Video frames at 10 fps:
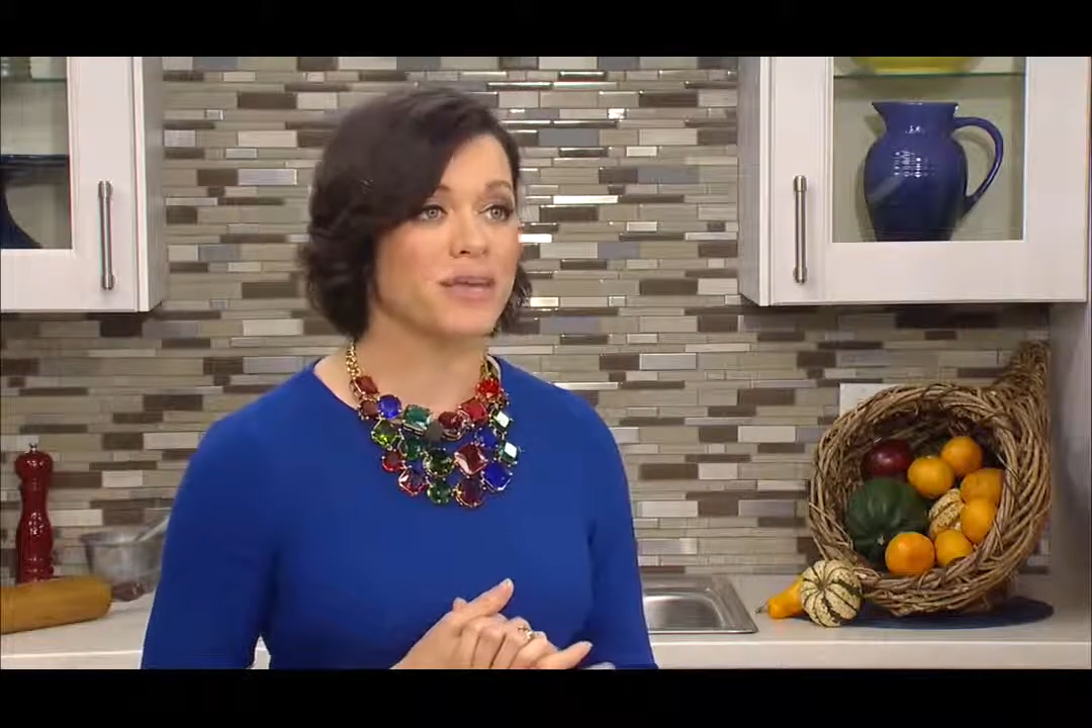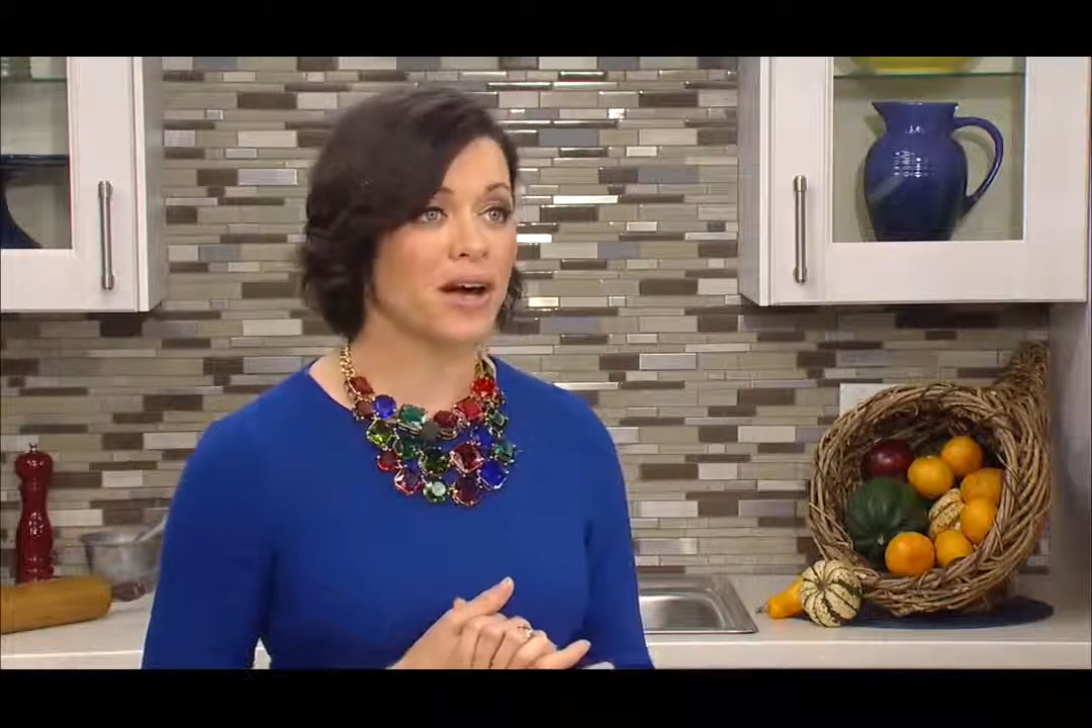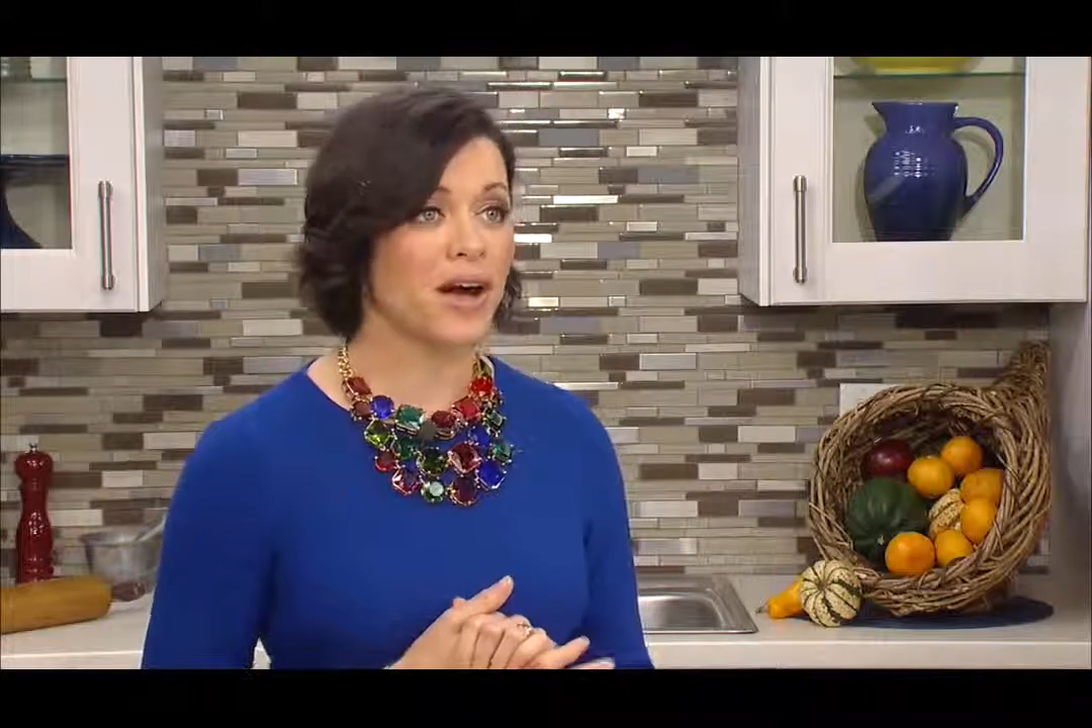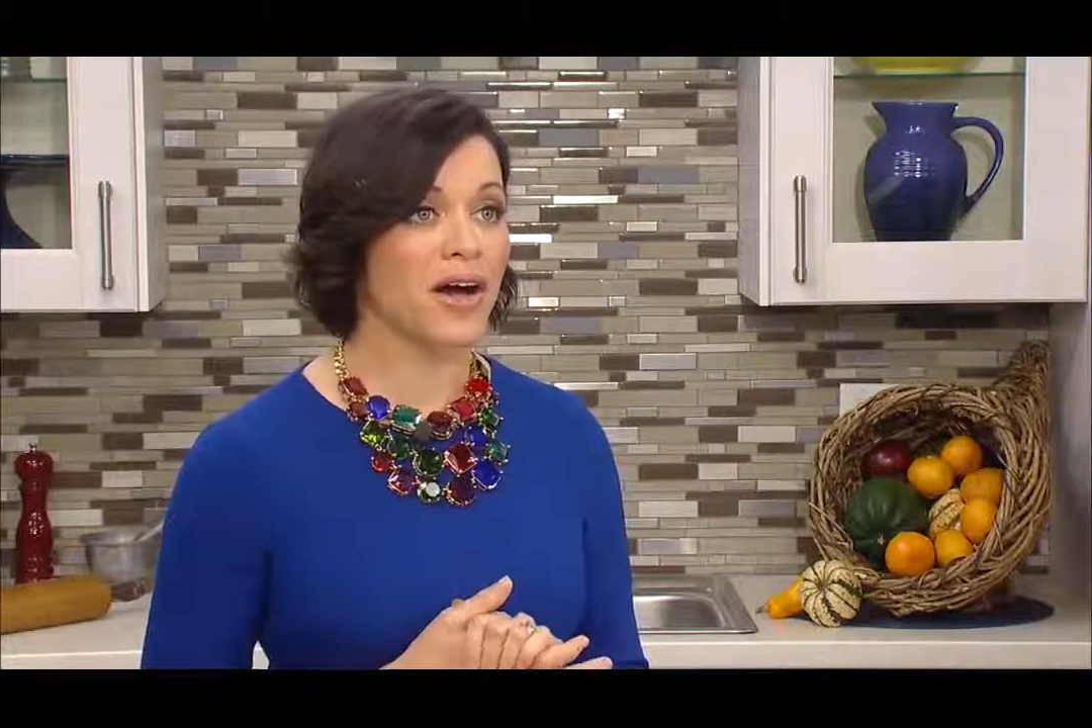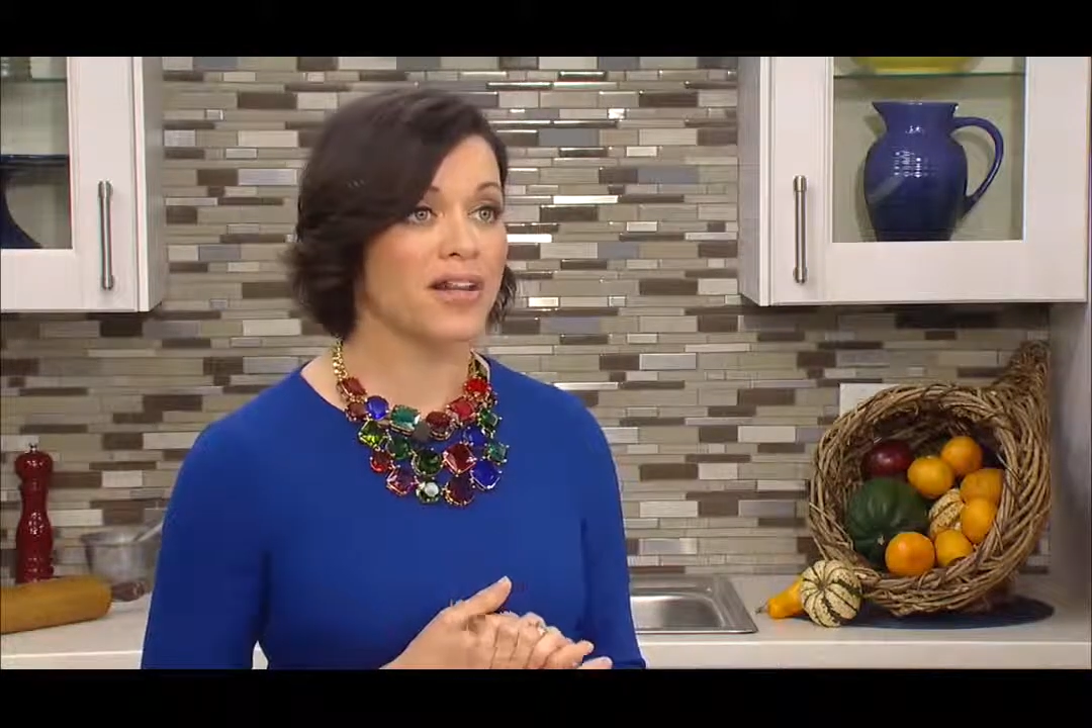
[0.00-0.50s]

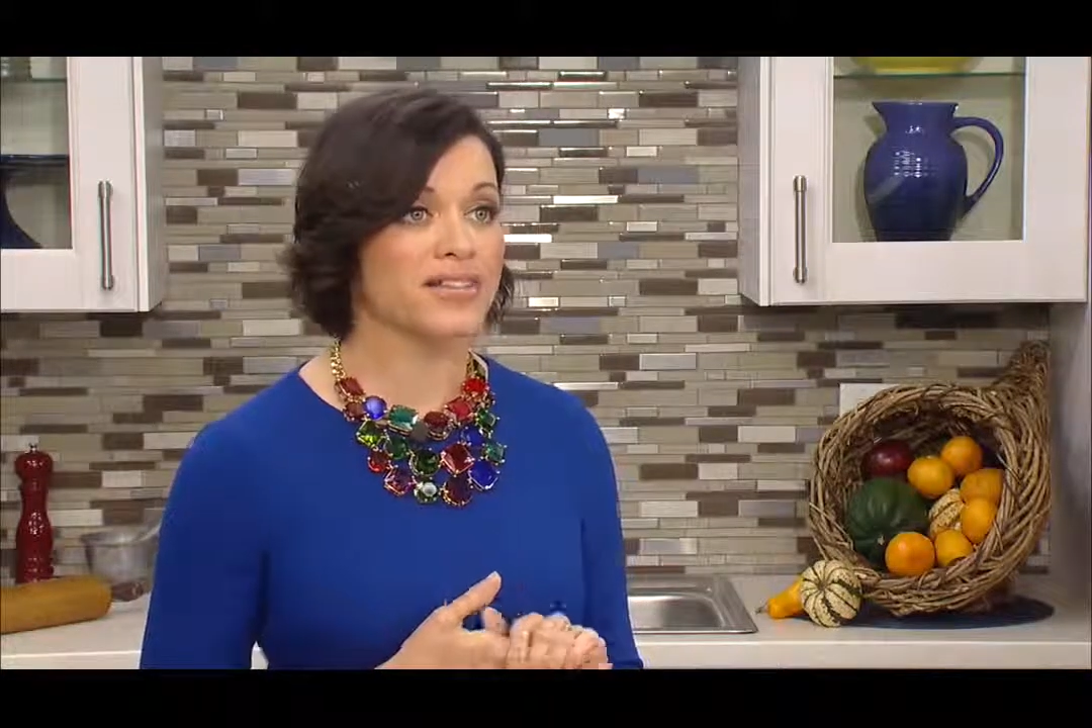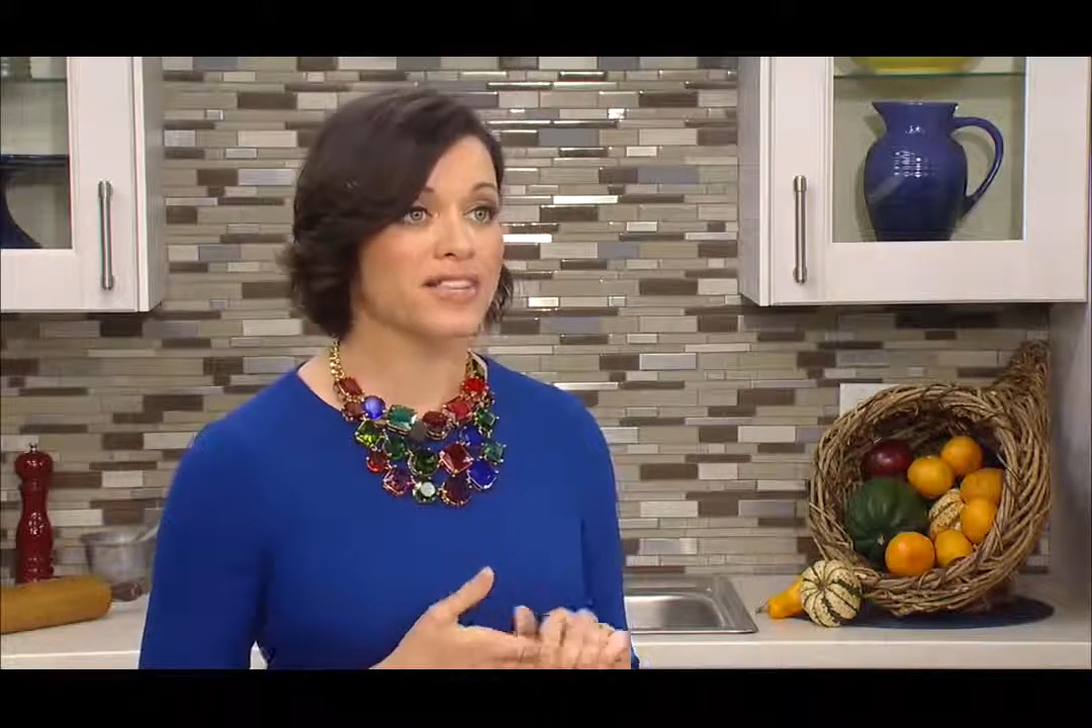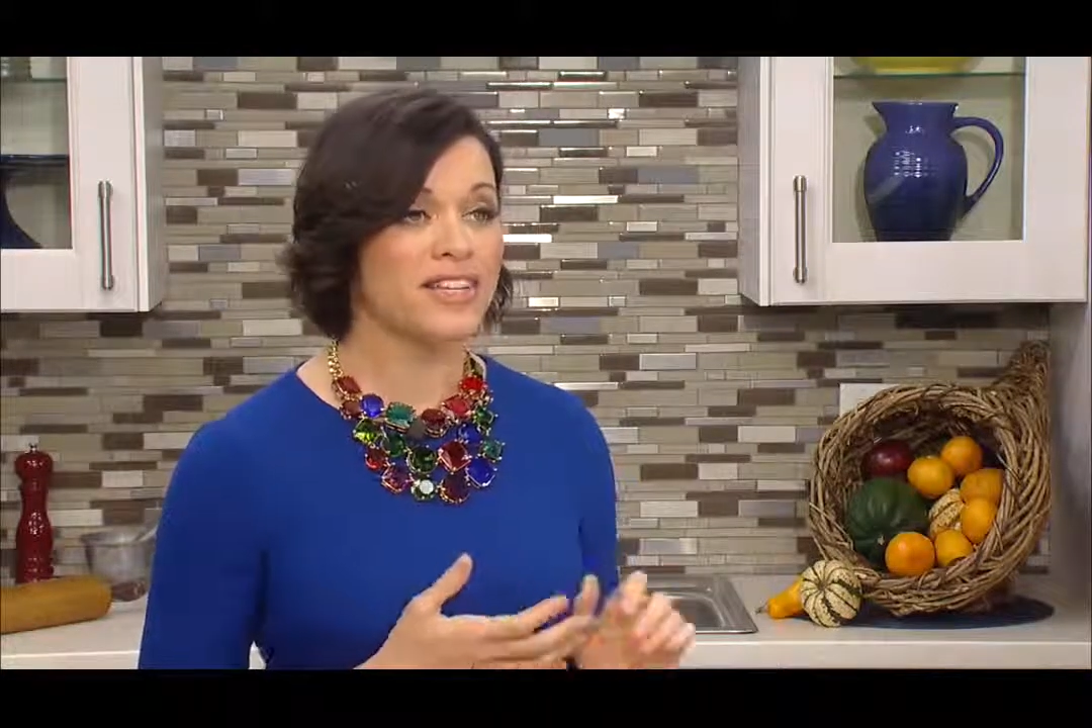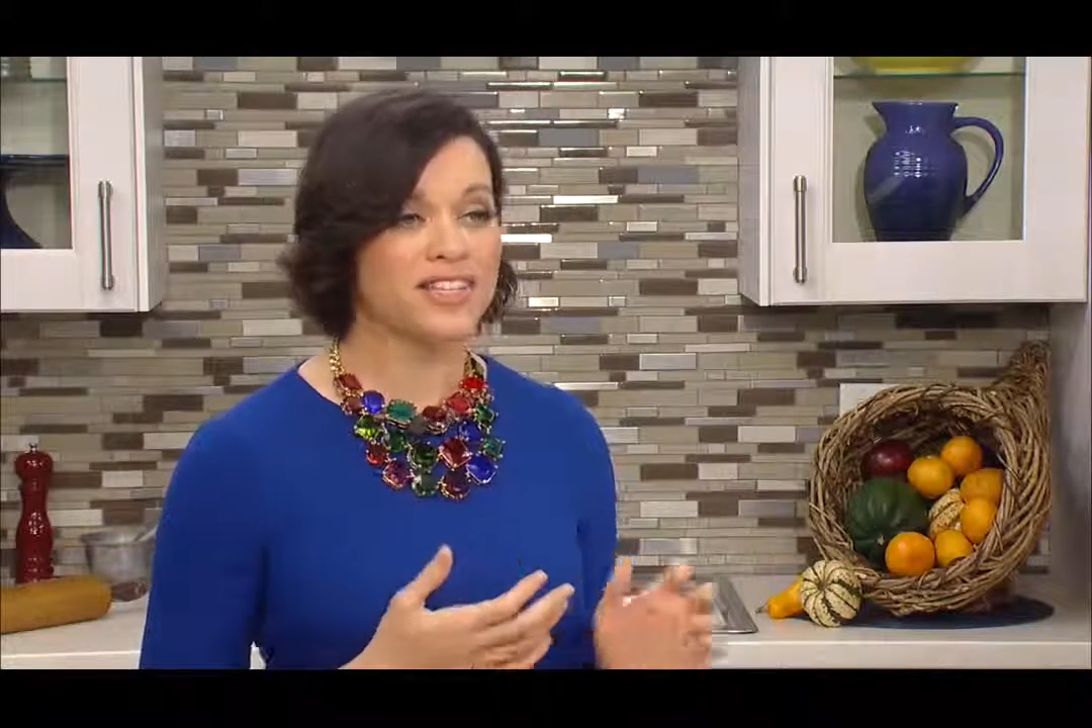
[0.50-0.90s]
pecans,